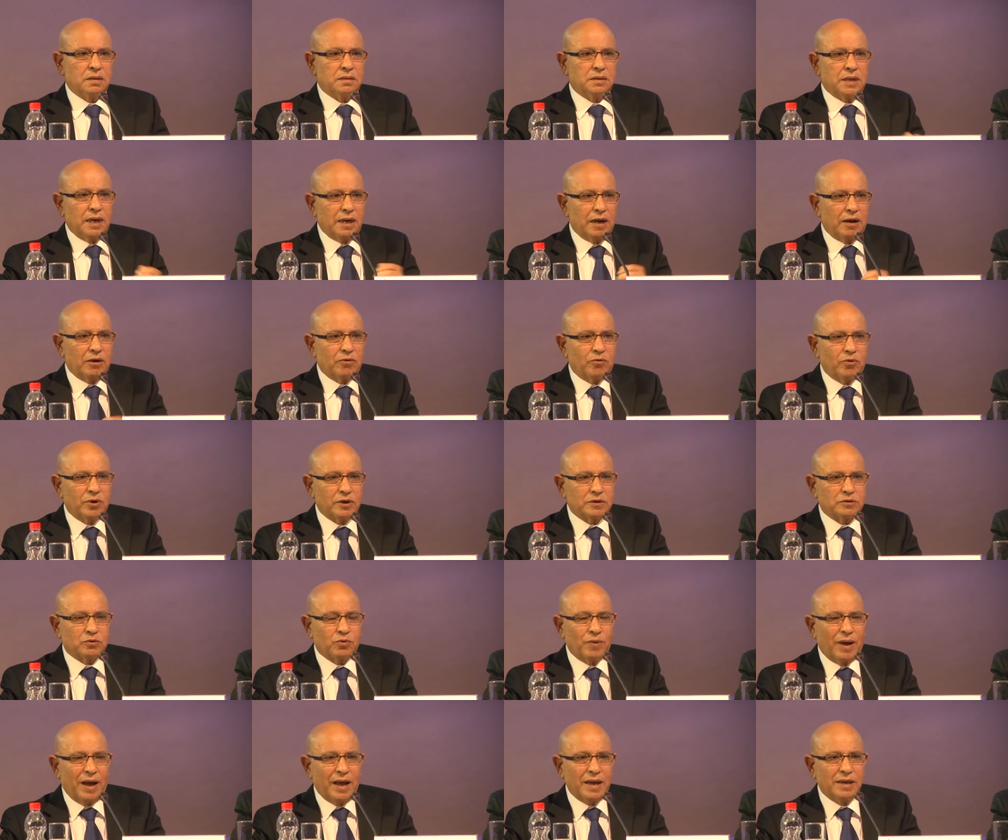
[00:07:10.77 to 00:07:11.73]
They were
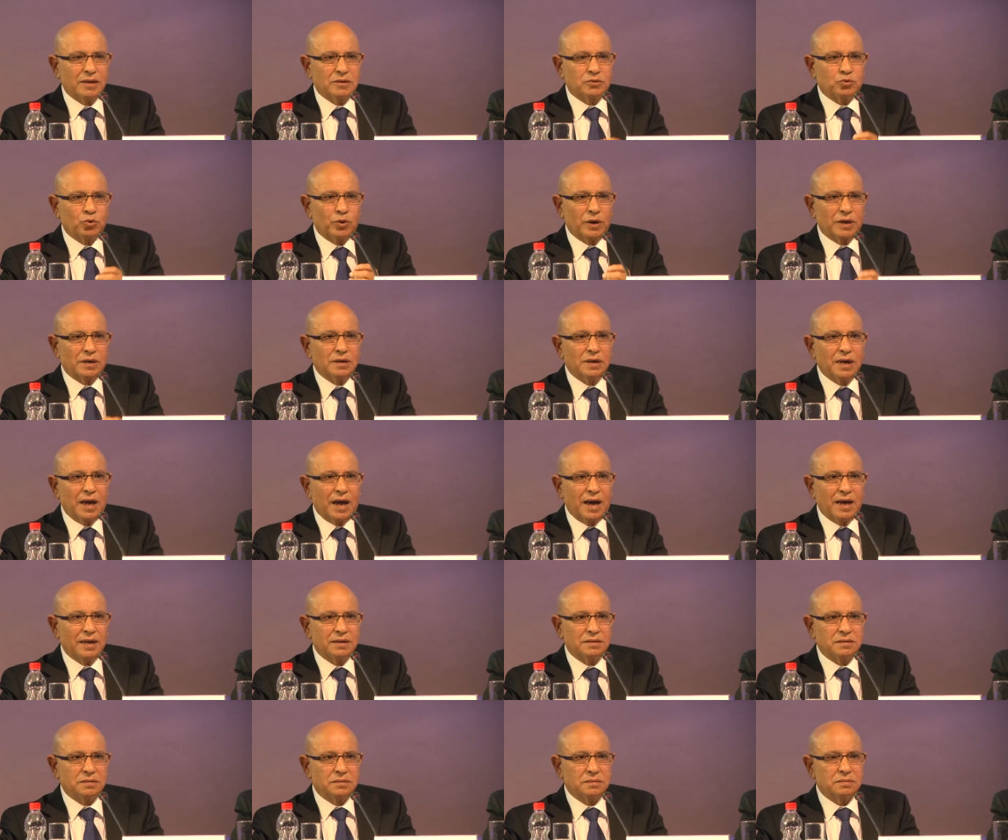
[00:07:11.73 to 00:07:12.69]
trying to
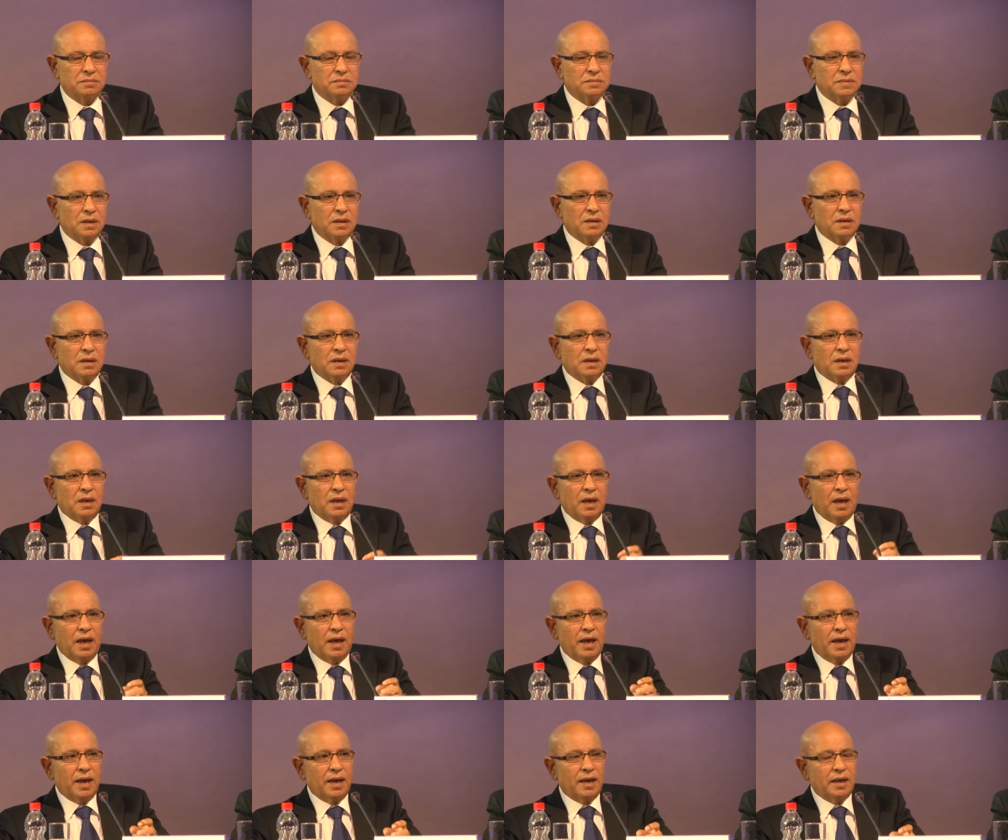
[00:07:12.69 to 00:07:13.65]
ignite
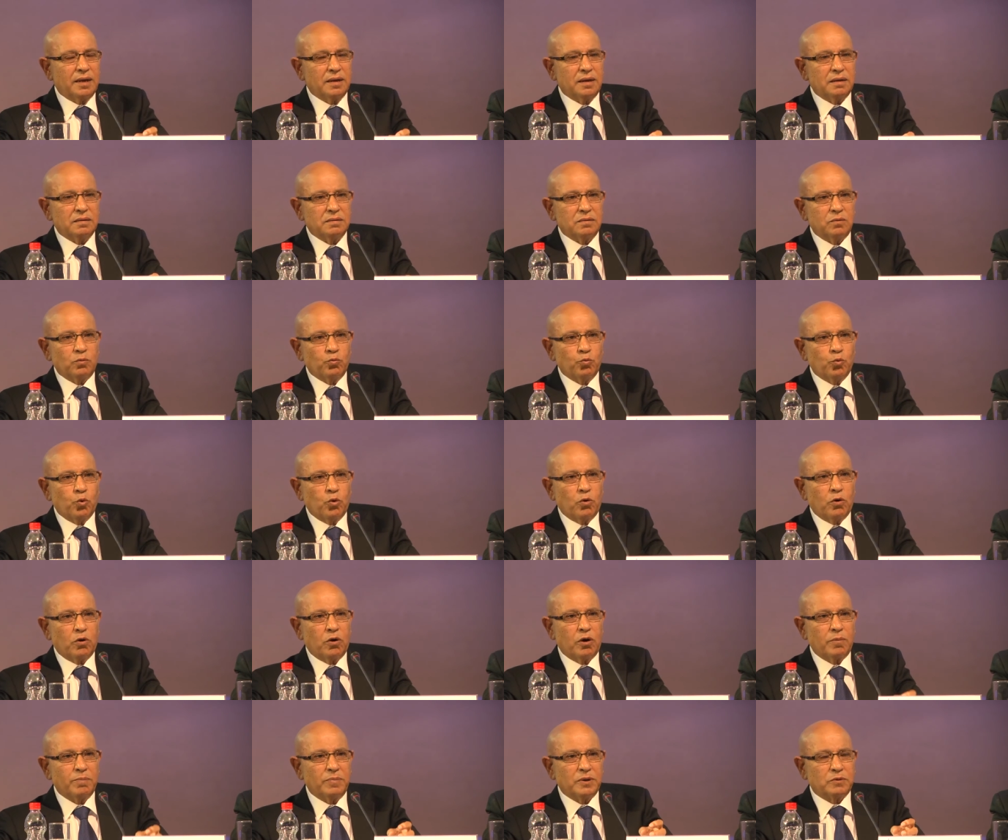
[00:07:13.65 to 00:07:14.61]
a
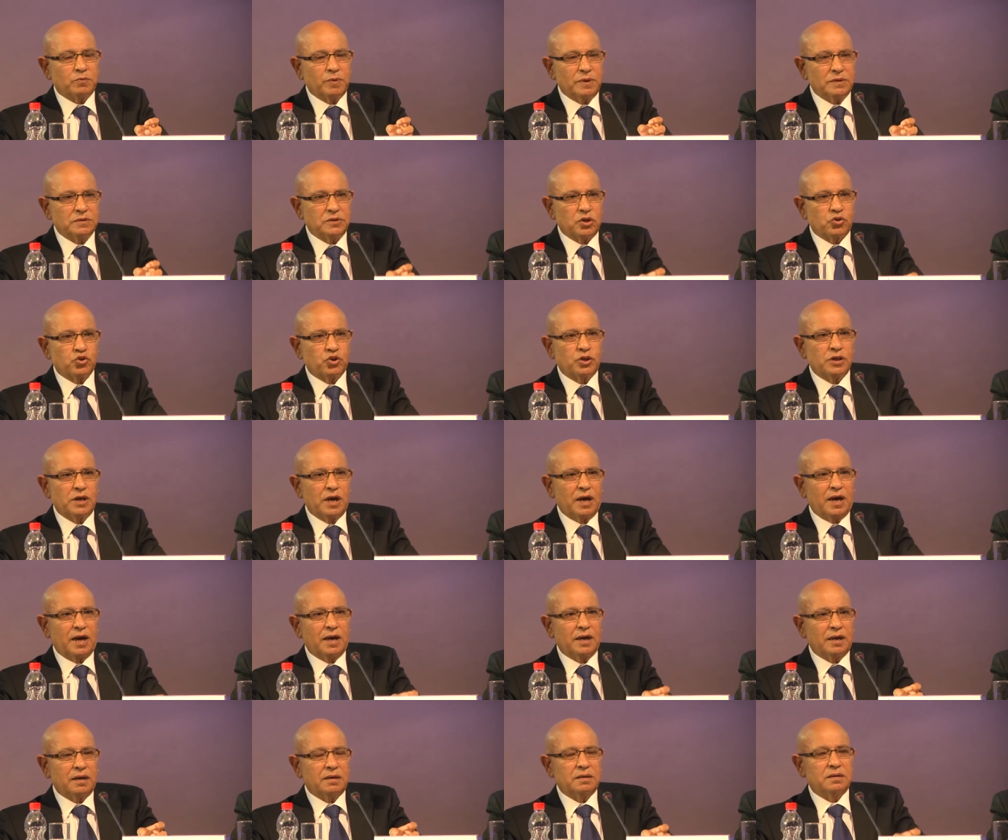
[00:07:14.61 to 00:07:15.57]
war between the
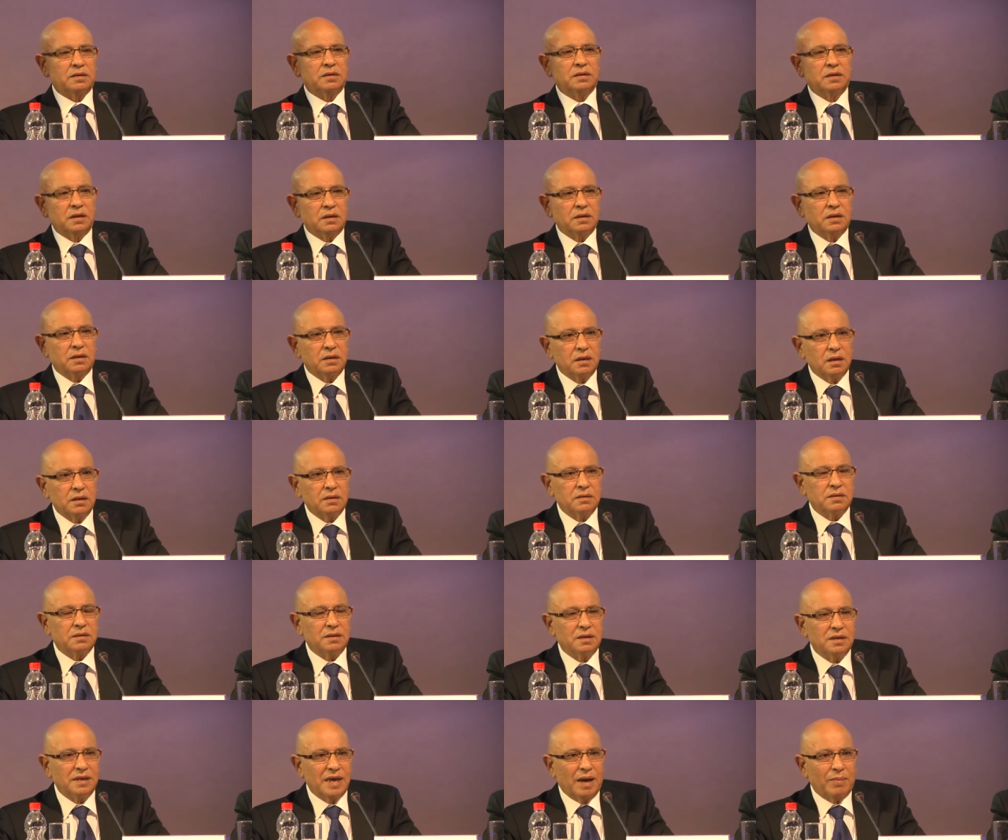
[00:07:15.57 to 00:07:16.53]
Shia
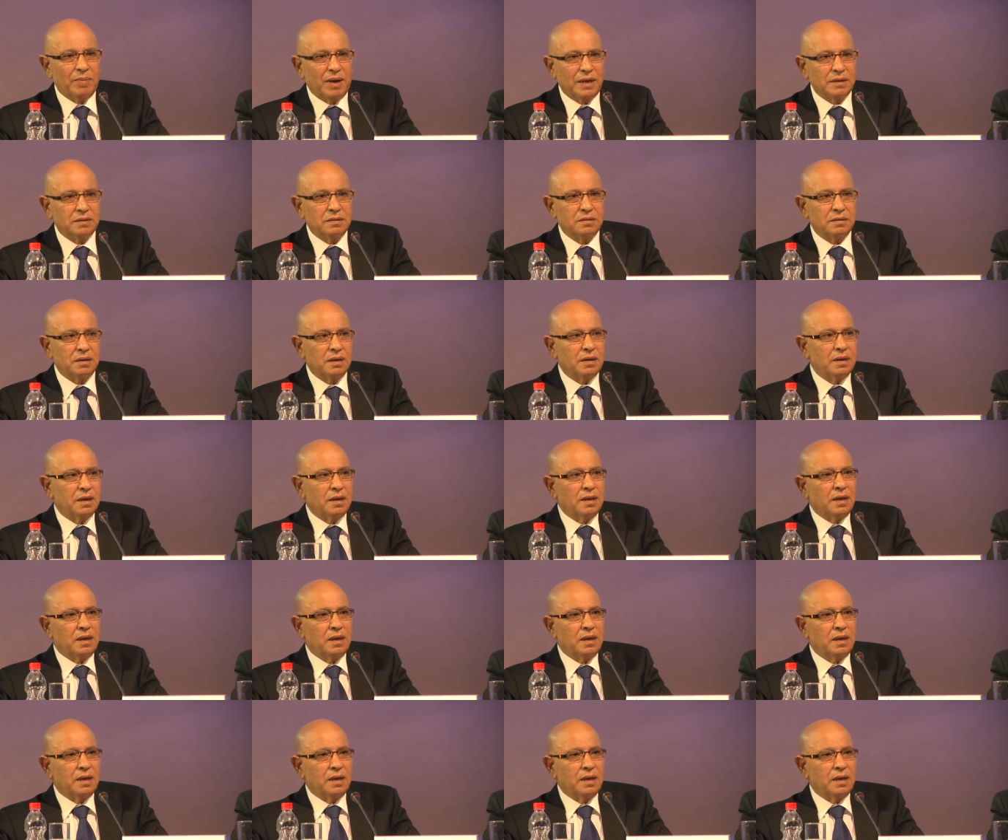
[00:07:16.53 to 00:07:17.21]
in Yemen,